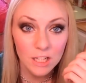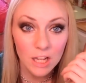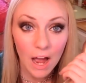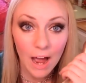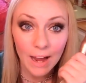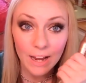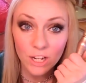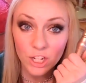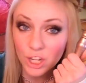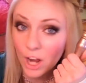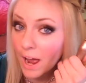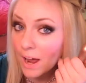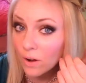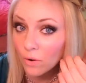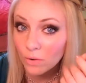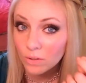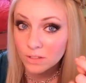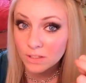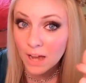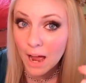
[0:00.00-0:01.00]
eyeshadow
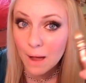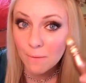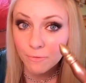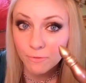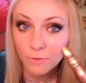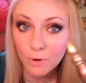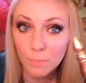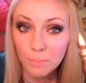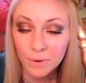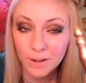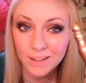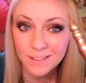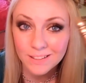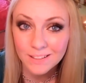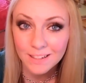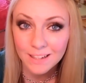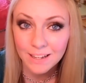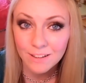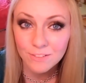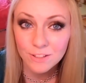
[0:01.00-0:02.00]
on top of them because
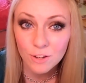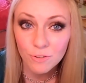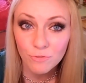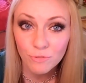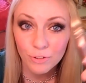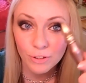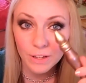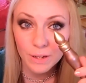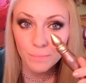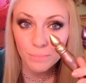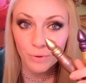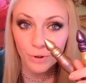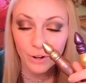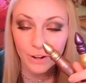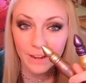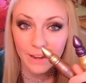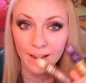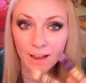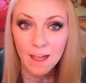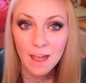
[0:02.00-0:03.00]
it gives a really
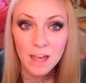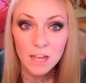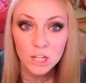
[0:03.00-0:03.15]
pretty